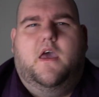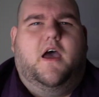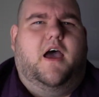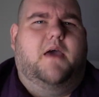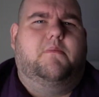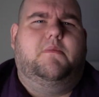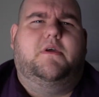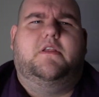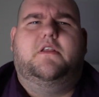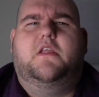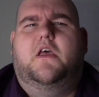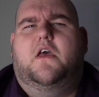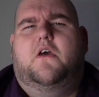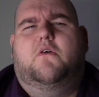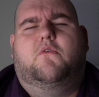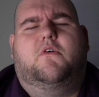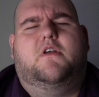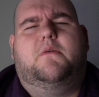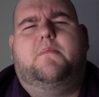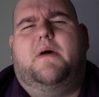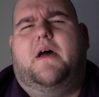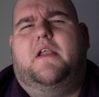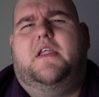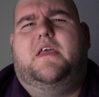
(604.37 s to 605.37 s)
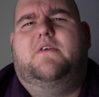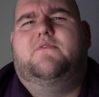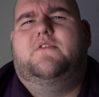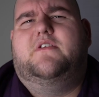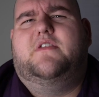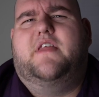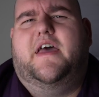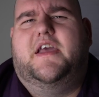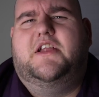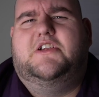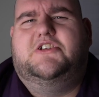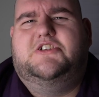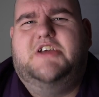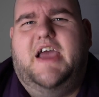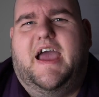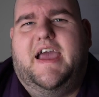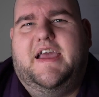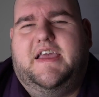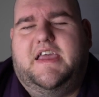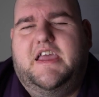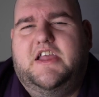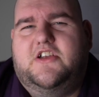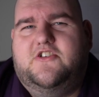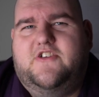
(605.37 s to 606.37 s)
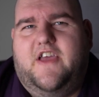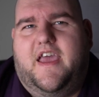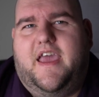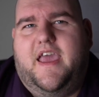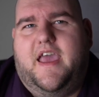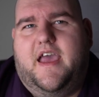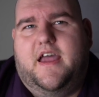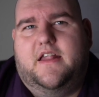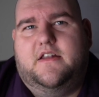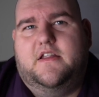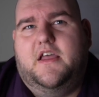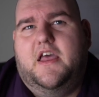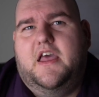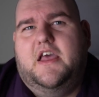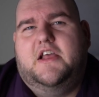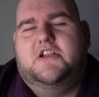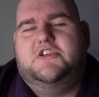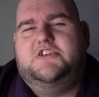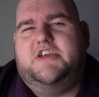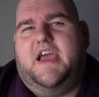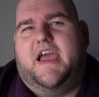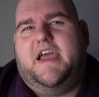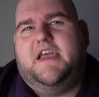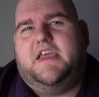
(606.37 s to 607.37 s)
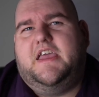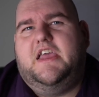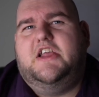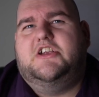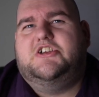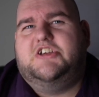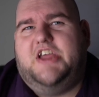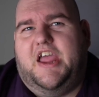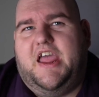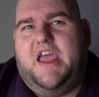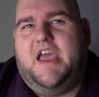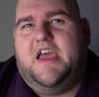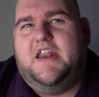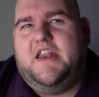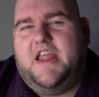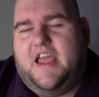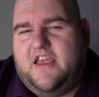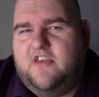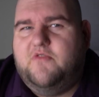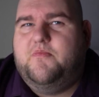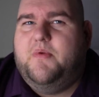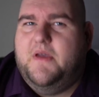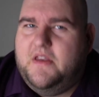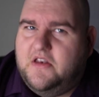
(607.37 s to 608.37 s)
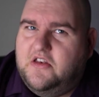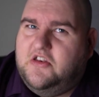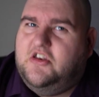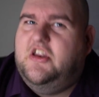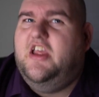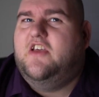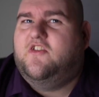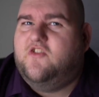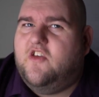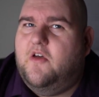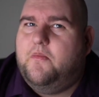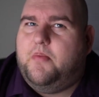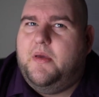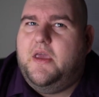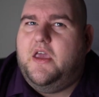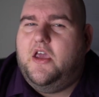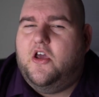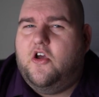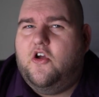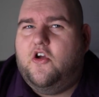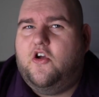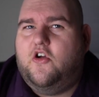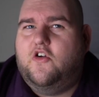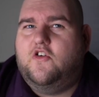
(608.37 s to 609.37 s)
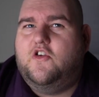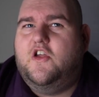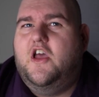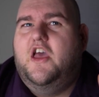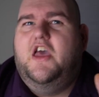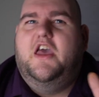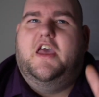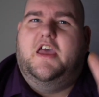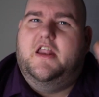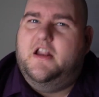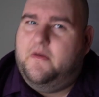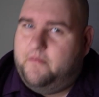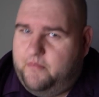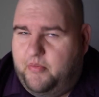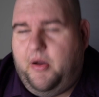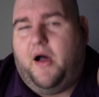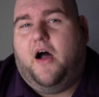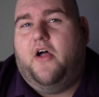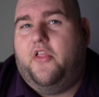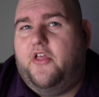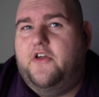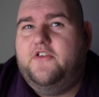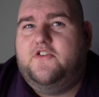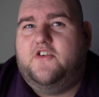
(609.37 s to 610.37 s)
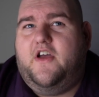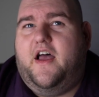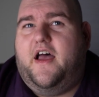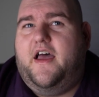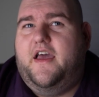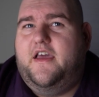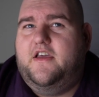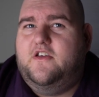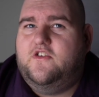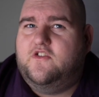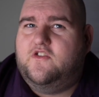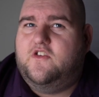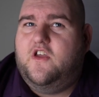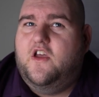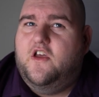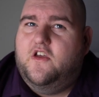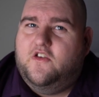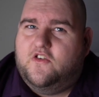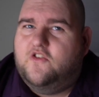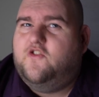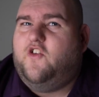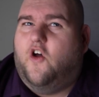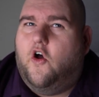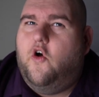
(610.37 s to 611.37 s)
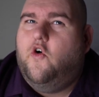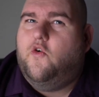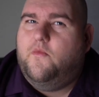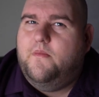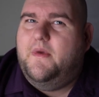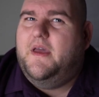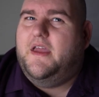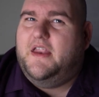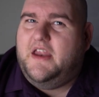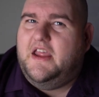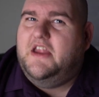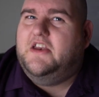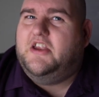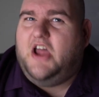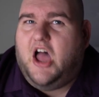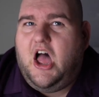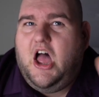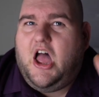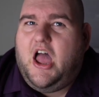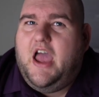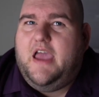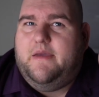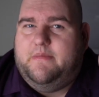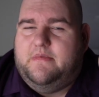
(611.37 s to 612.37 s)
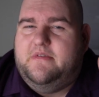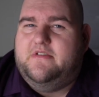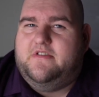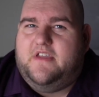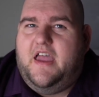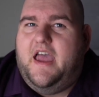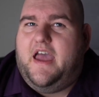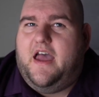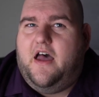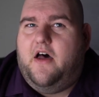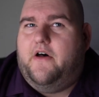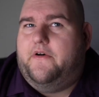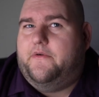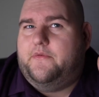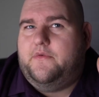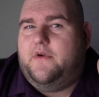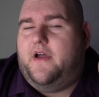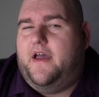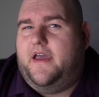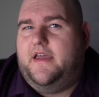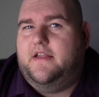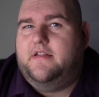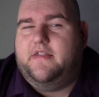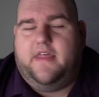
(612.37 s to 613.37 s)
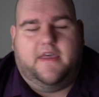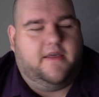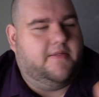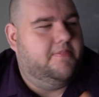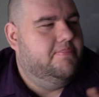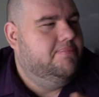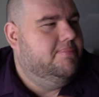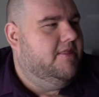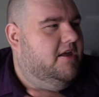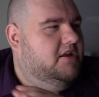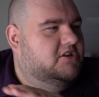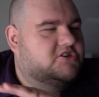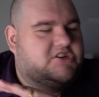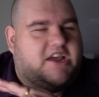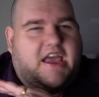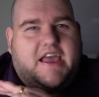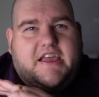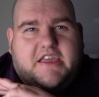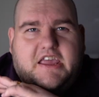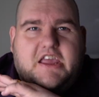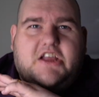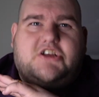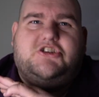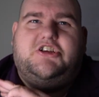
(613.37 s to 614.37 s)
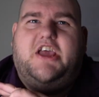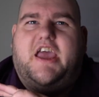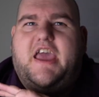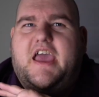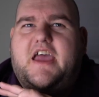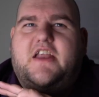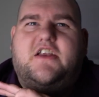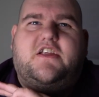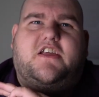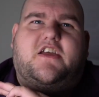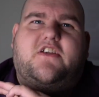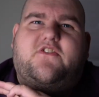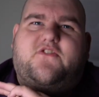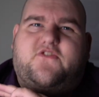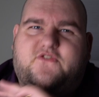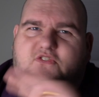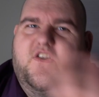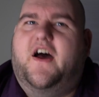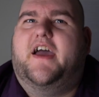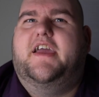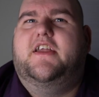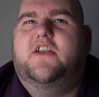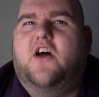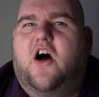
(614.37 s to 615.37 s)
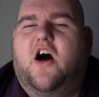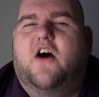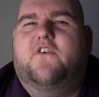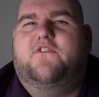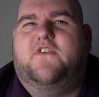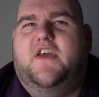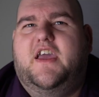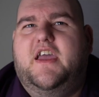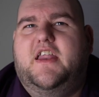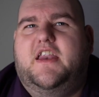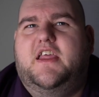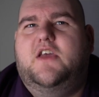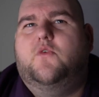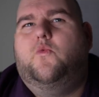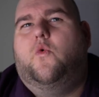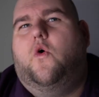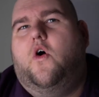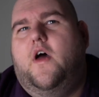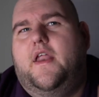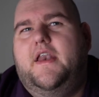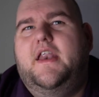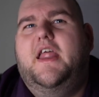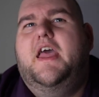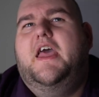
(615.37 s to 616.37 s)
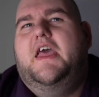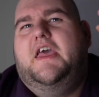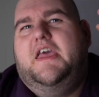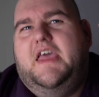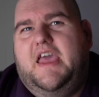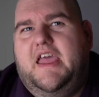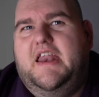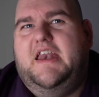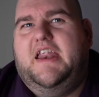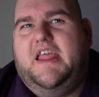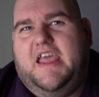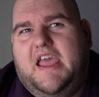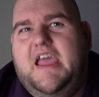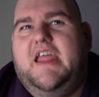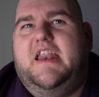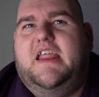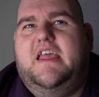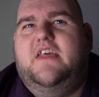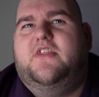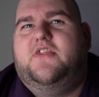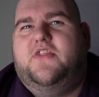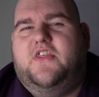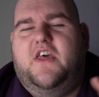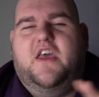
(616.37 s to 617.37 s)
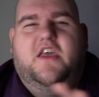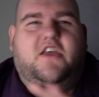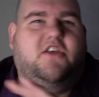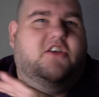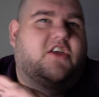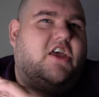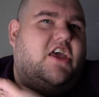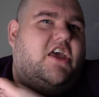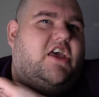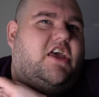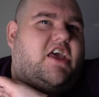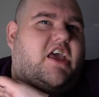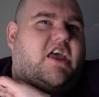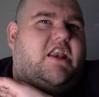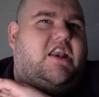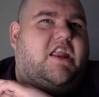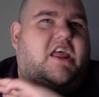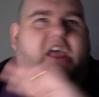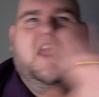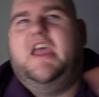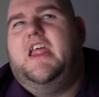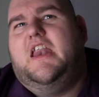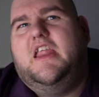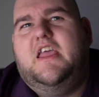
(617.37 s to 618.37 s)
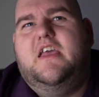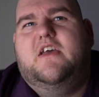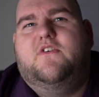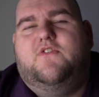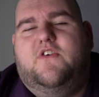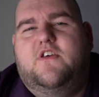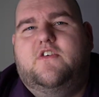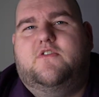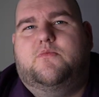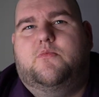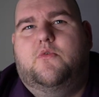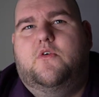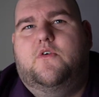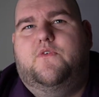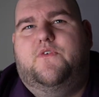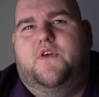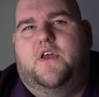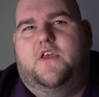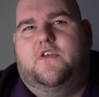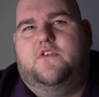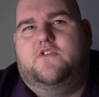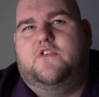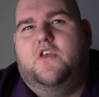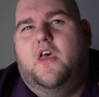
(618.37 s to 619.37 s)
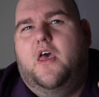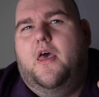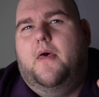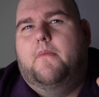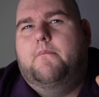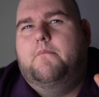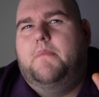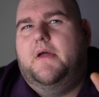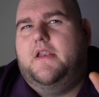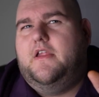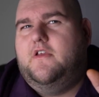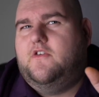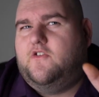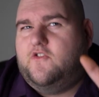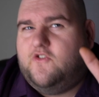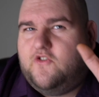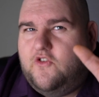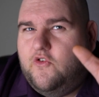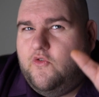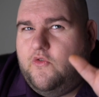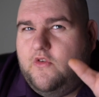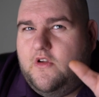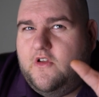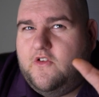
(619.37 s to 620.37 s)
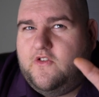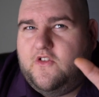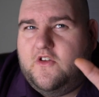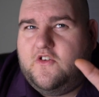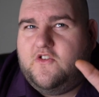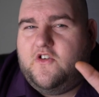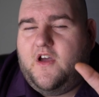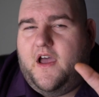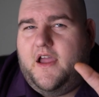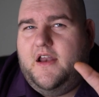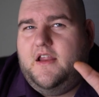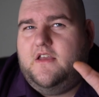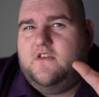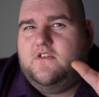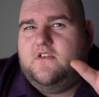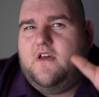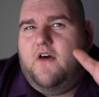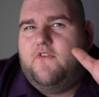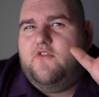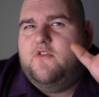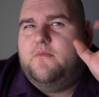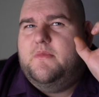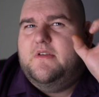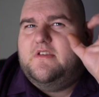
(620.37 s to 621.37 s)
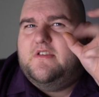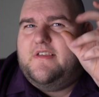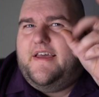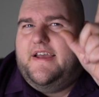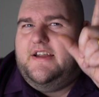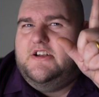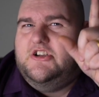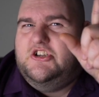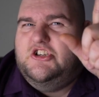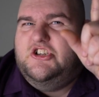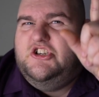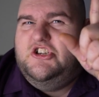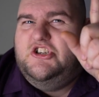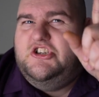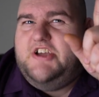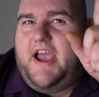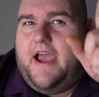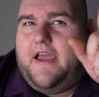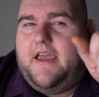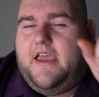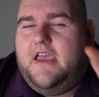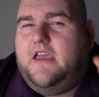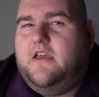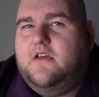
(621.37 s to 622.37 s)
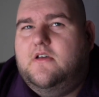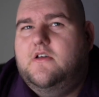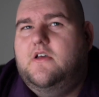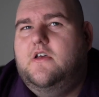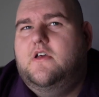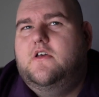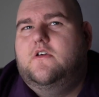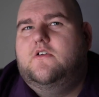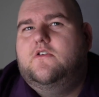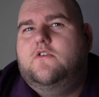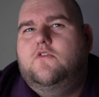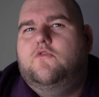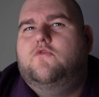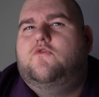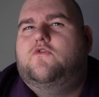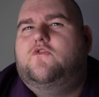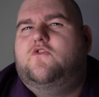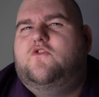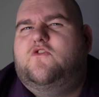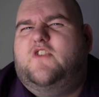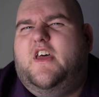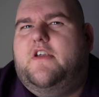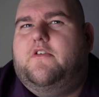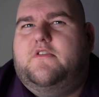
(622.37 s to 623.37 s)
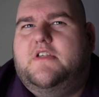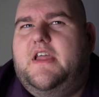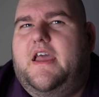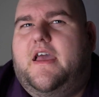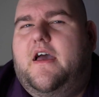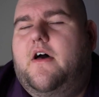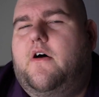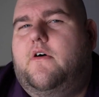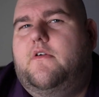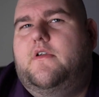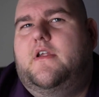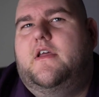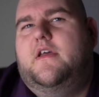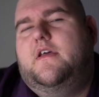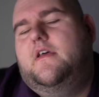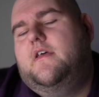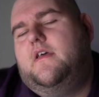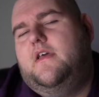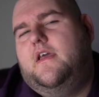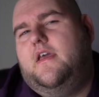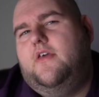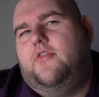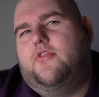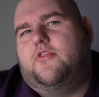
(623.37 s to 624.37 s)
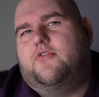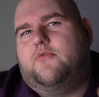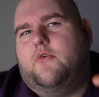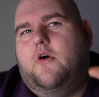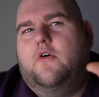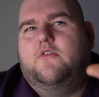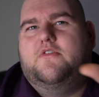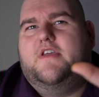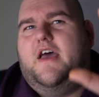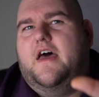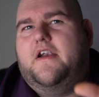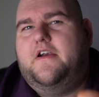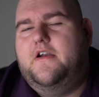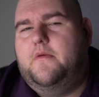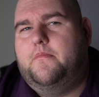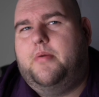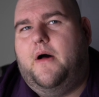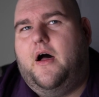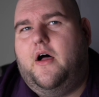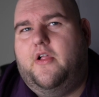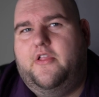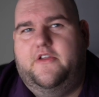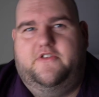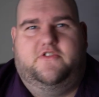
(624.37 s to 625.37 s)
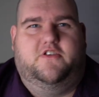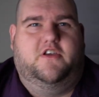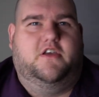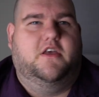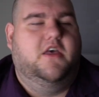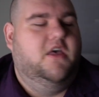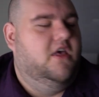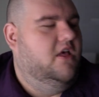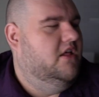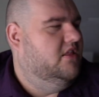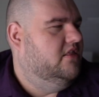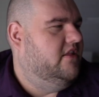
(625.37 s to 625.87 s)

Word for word: I mean, what about even like Jackie Chan? Jackie Chan has been disappeared and apologized so many times now, right? Like, Jackie Chan can fight off anyone in anything in any of his movies. But as soon as the Chinese government's like, Jackie, you settle down, he throws out an apology.